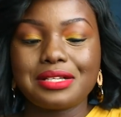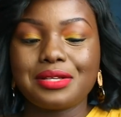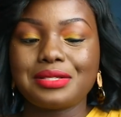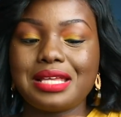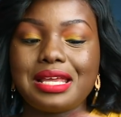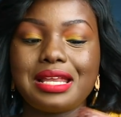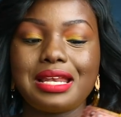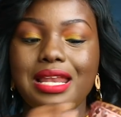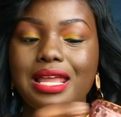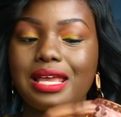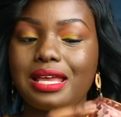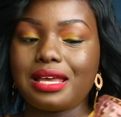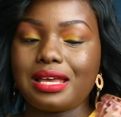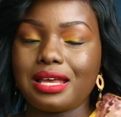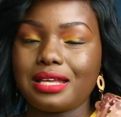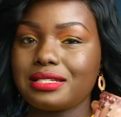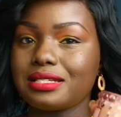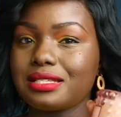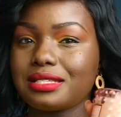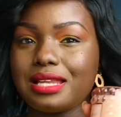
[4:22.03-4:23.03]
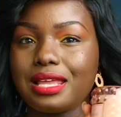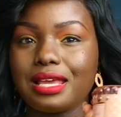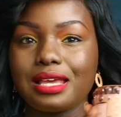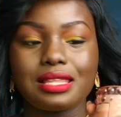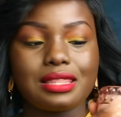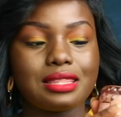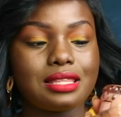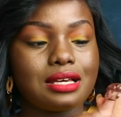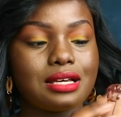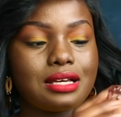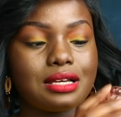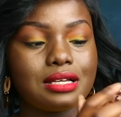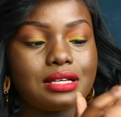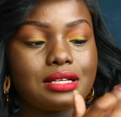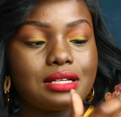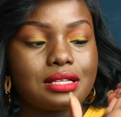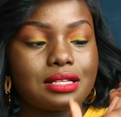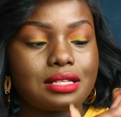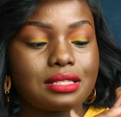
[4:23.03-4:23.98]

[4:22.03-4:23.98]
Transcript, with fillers: because i like i just like the